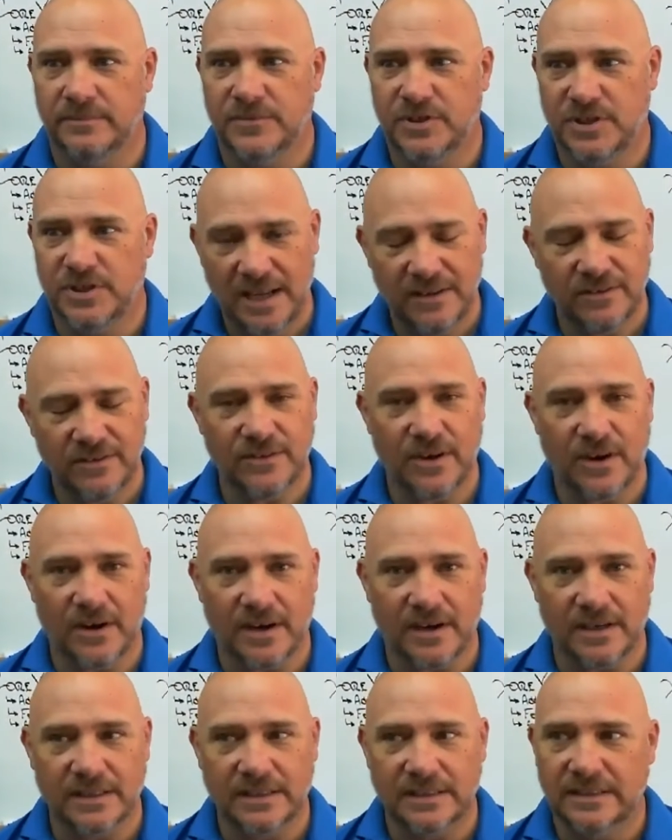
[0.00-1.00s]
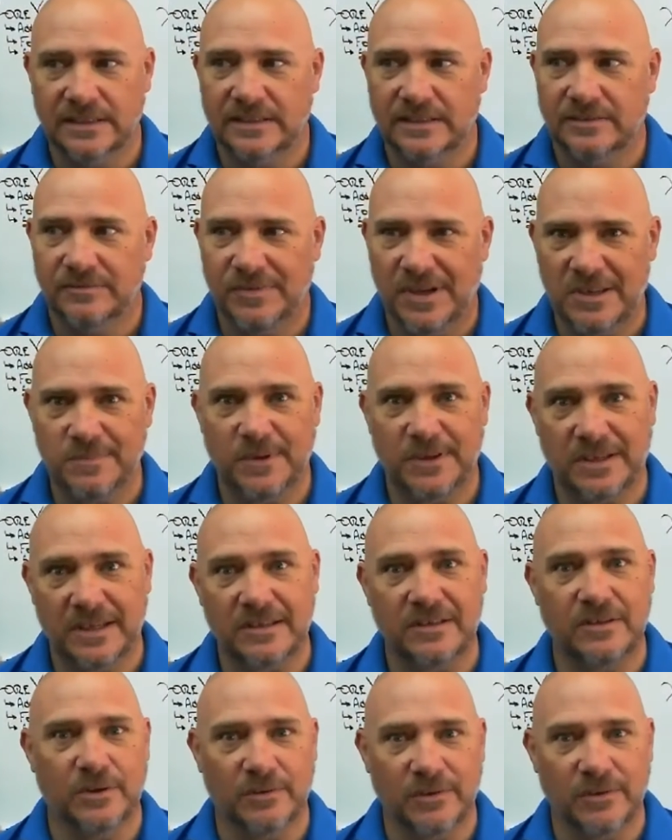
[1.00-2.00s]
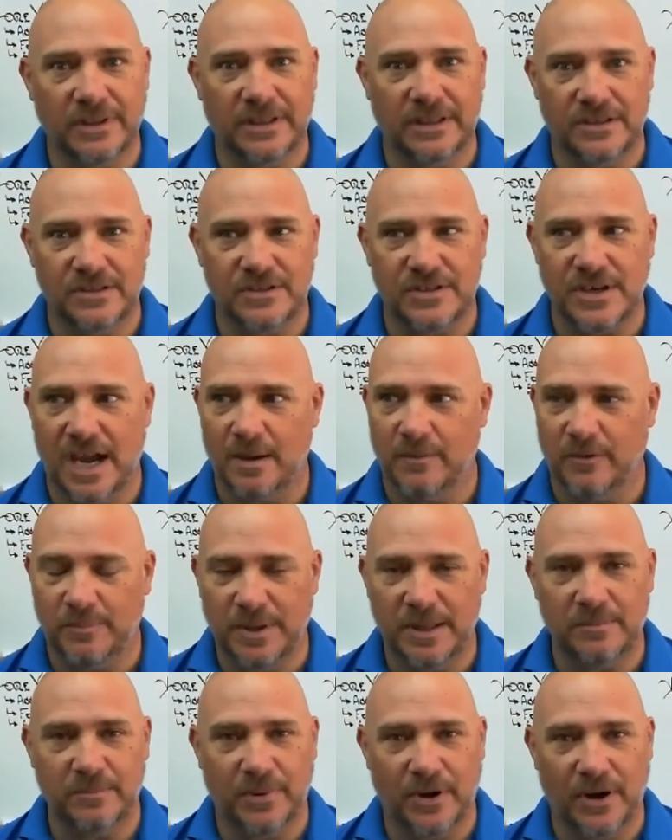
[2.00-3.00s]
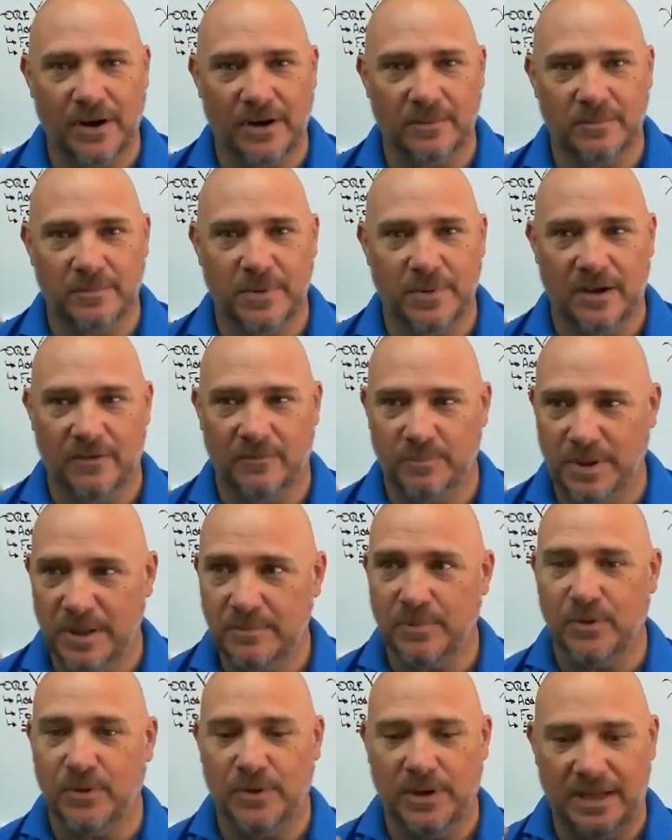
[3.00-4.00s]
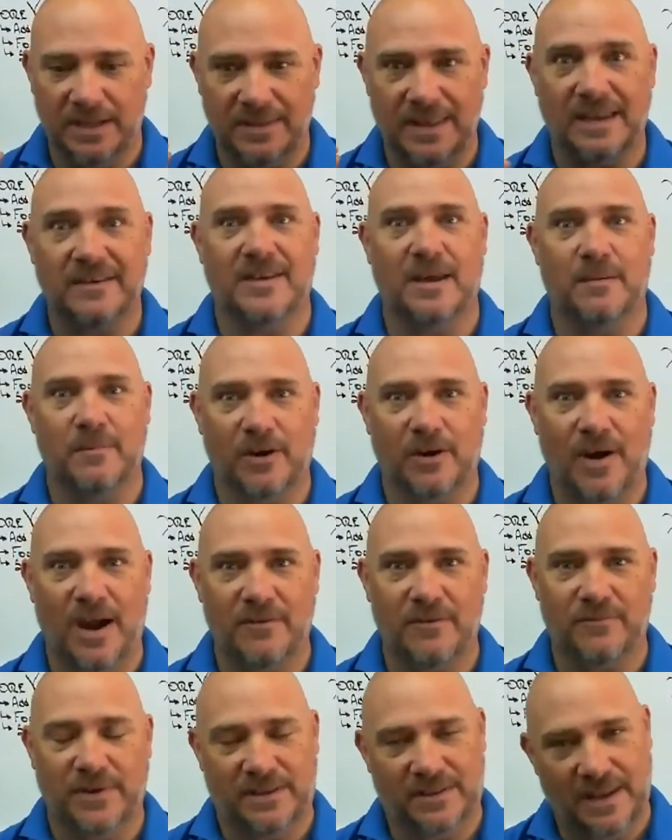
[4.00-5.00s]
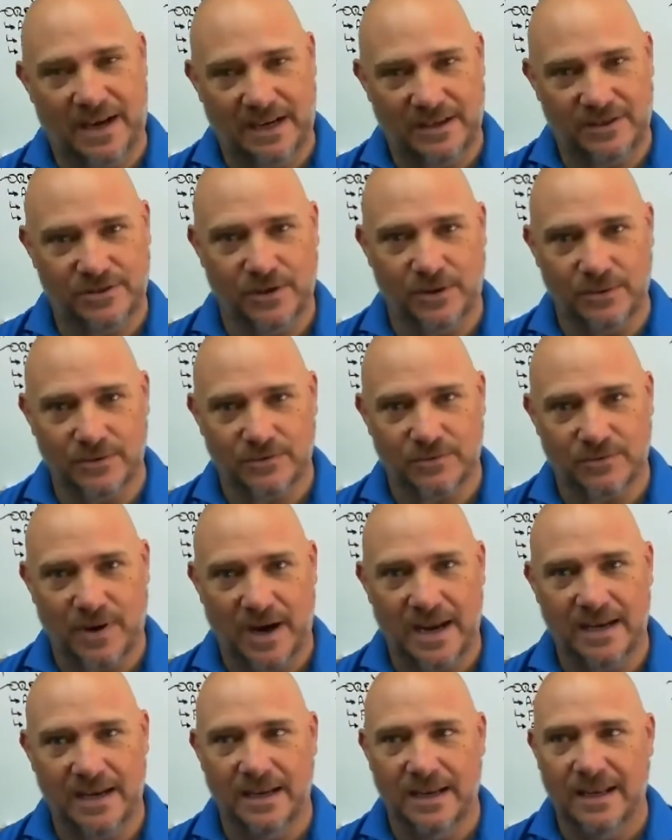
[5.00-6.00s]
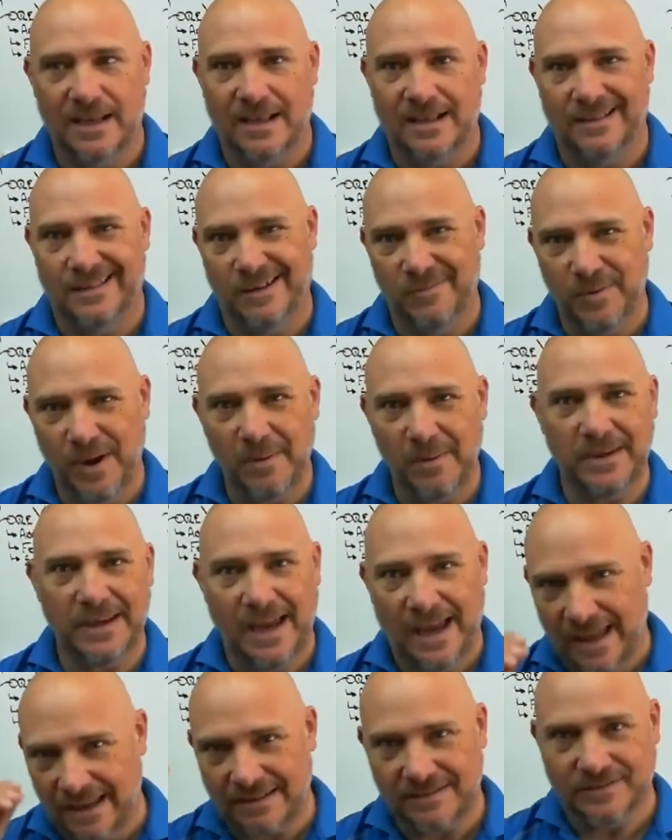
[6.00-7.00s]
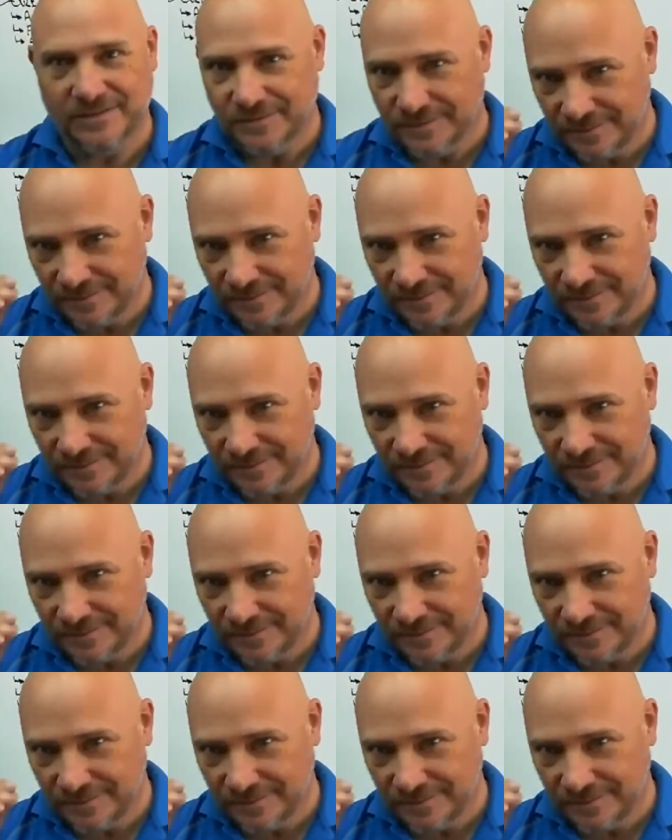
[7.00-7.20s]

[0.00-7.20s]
chances are Facebook didn't do a really good job of pinpointing that demographic that I chose, right? They probably got